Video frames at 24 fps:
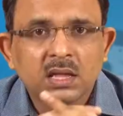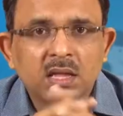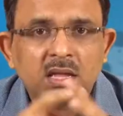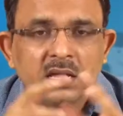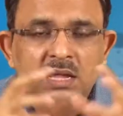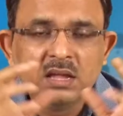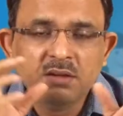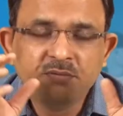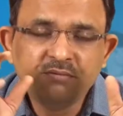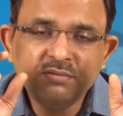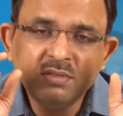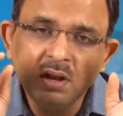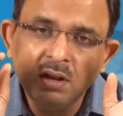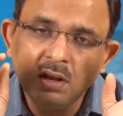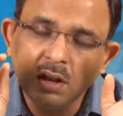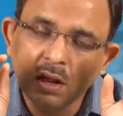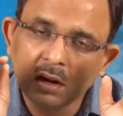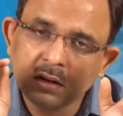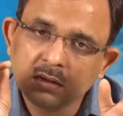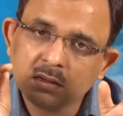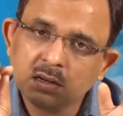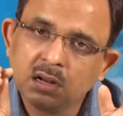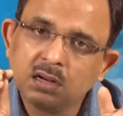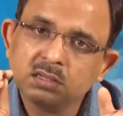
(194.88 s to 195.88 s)
If the
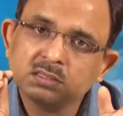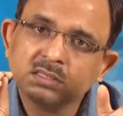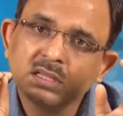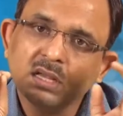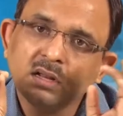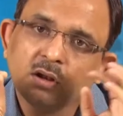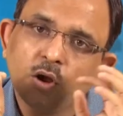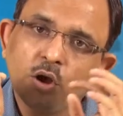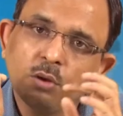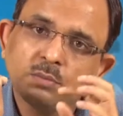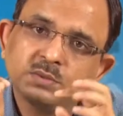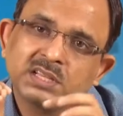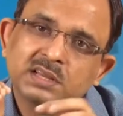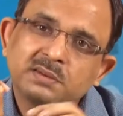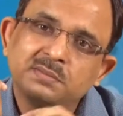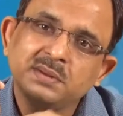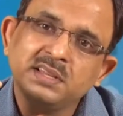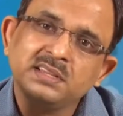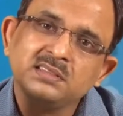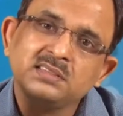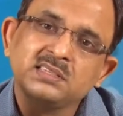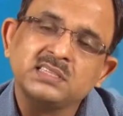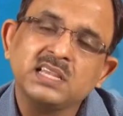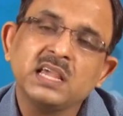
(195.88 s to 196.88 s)
learners are
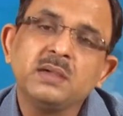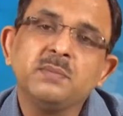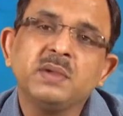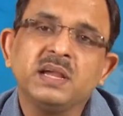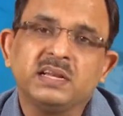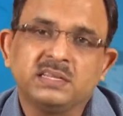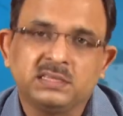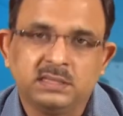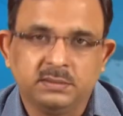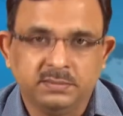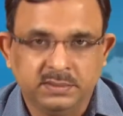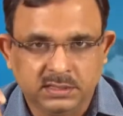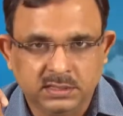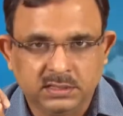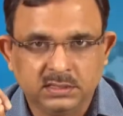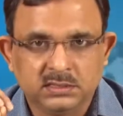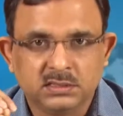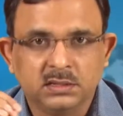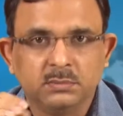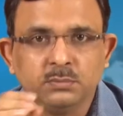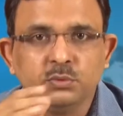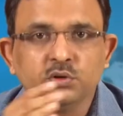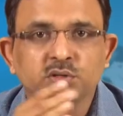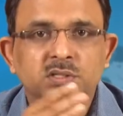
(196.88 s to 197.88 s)
observing same activity,
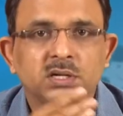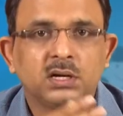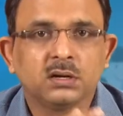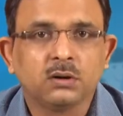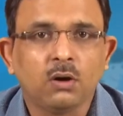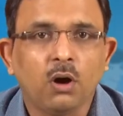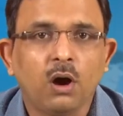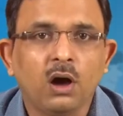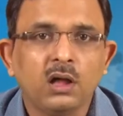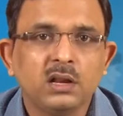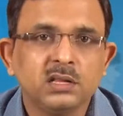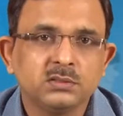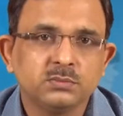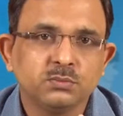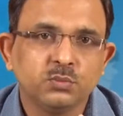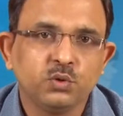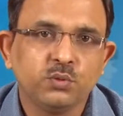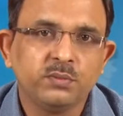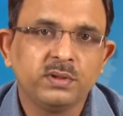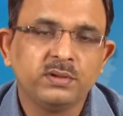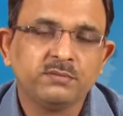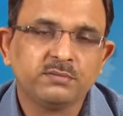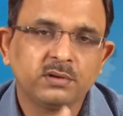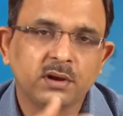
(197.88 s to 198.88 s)
suppose a car is
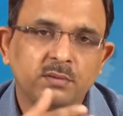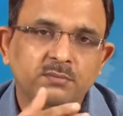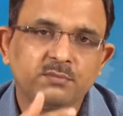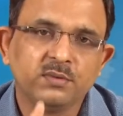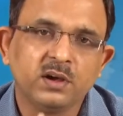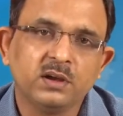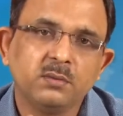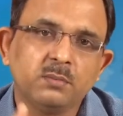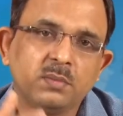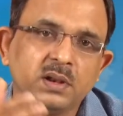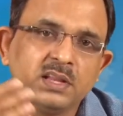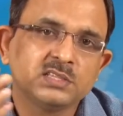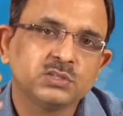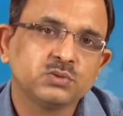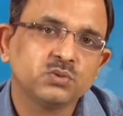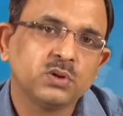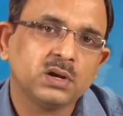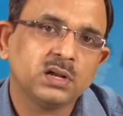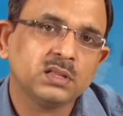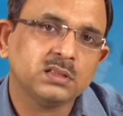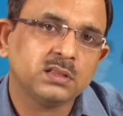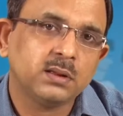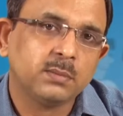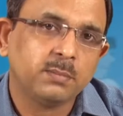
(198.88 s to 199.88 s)
moving from one place to
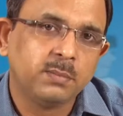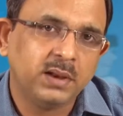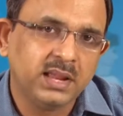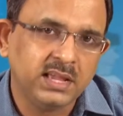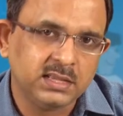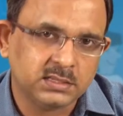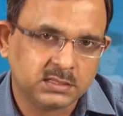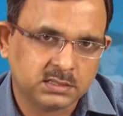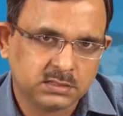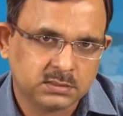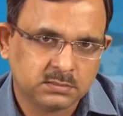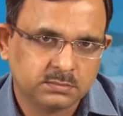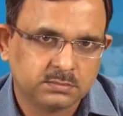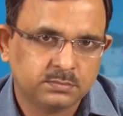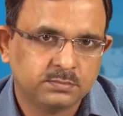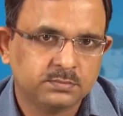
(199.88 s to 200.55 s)
another place